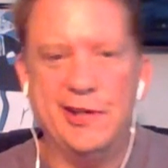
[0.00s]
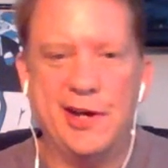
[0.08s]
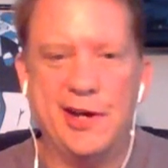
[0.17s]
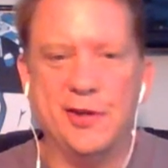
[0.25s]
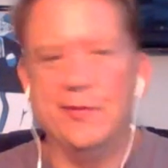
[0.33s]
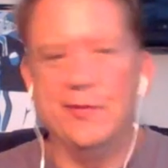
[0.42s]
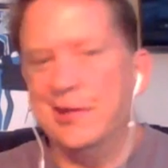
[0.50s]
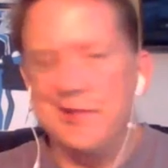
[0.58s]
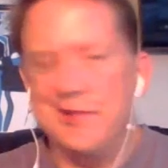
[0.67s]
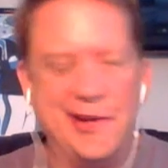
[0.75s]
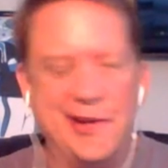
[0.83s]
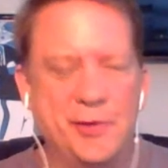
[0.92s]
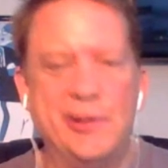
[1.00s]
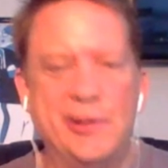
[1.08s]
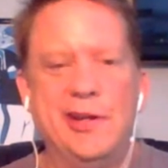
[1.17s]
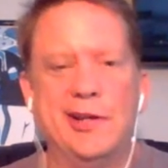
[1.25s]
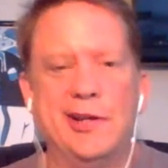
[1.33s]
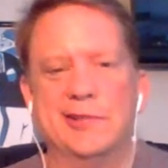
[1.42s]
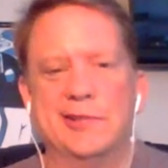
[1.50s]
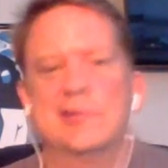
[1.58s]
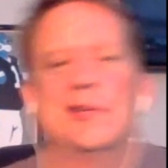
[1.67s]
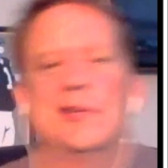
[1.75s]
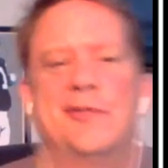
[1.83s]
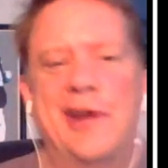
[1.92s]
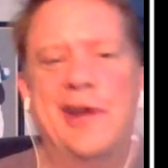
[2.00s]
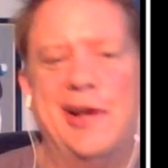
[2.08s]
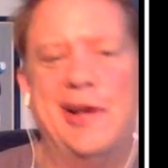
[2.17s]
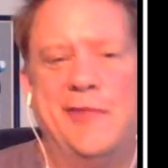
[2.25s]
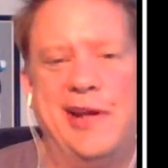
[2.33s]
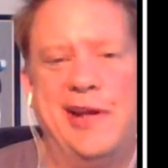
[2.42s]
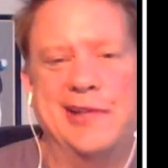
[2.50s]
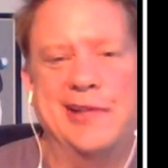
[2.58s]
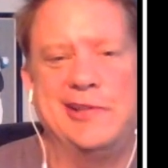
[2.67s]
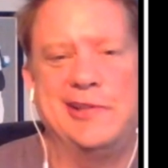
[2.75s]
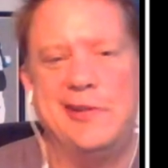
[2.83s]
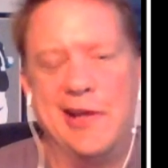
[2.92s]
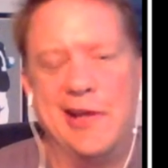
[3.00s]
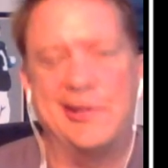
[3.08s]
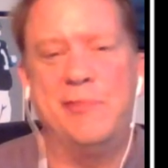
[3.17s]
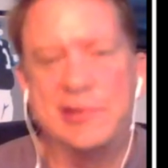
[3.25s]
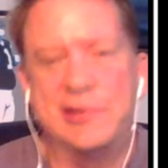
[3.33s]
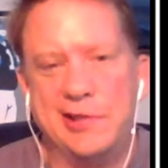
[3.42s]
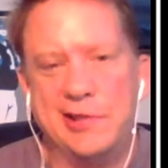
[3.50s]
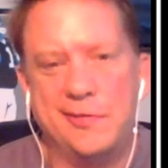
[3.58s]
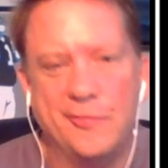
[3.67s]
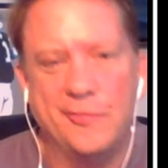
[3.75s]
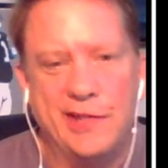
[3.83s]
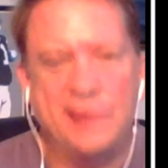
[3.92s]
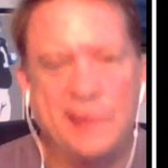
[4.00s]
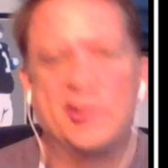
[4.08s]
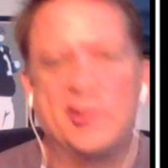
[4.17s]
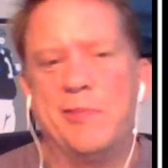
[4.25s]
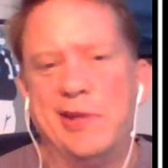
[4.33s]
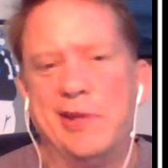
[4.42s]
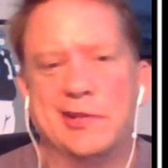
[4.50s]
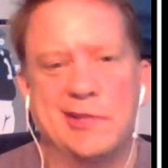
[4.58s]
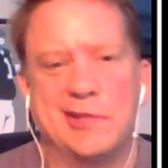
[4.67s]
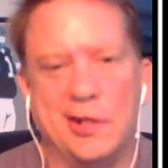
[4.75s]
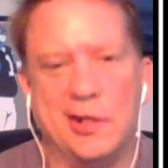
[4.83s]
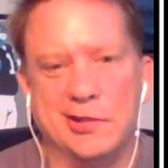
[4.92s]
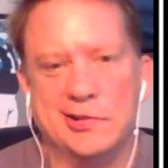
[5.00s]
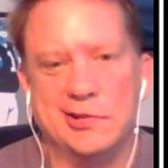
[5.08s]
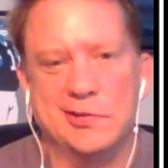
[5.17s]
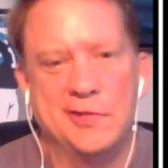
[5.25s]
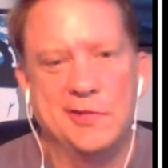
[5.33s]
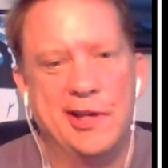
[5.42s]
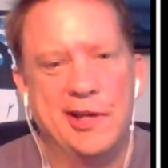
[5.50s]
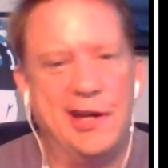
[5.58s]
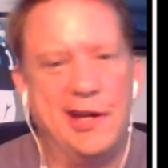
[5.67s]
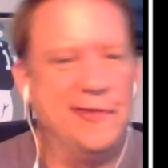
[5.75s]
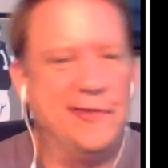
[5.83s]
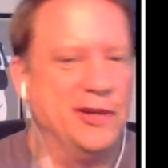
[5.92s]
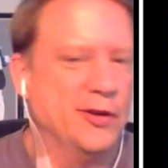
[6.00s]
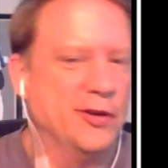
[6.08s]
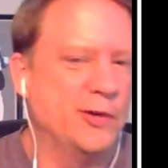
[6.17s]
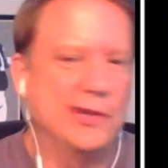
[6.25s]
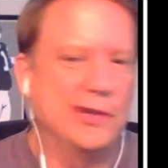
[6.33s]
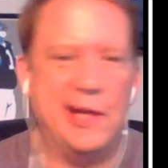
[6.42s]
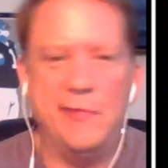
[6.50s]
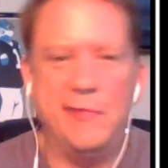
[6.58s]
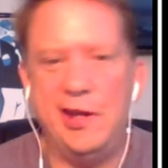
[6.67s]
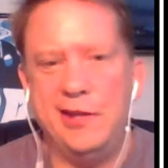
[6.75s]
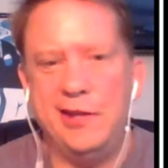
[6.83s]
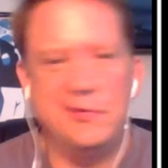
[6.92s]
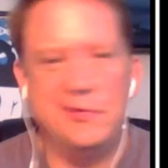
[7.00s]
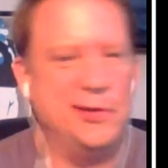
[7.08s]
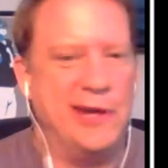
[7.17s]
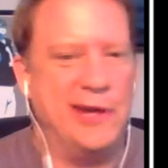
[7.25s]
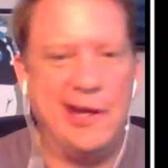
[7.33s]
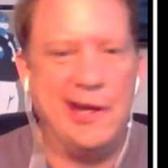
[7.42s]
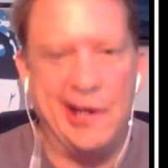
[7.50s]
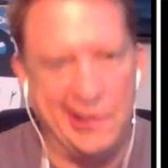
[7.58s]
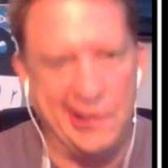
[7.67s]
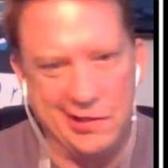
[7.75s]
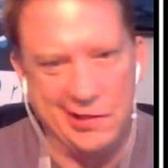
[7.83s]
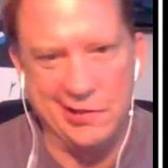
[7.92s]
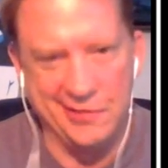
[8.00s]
No, that's not who he is, right? I mean, as he puts it, he's dripping in sauce. And if you don't know what that means, you ain't got none.